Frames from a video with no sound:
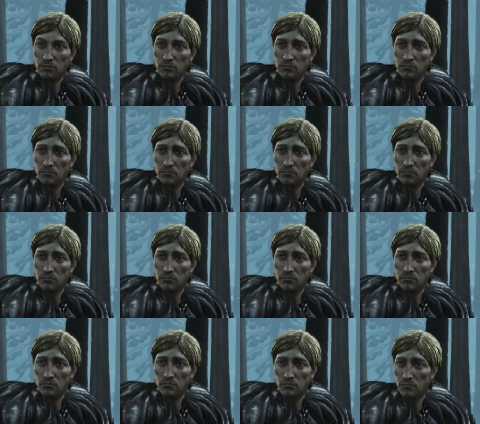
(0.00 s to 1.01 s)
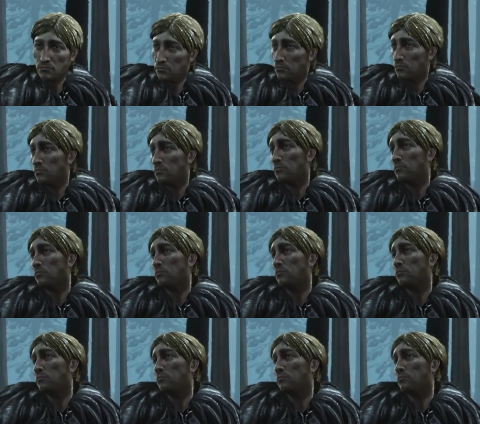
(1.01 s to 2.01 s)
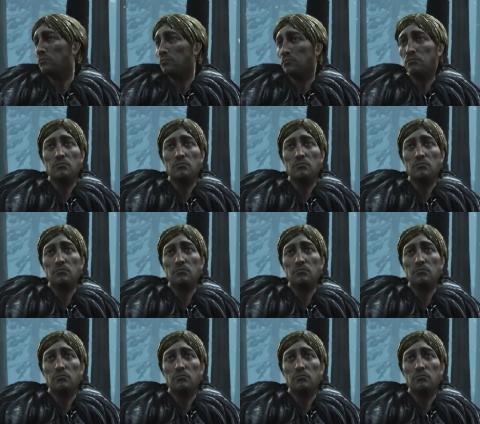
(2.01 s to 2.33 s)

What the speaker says: Nothing is said.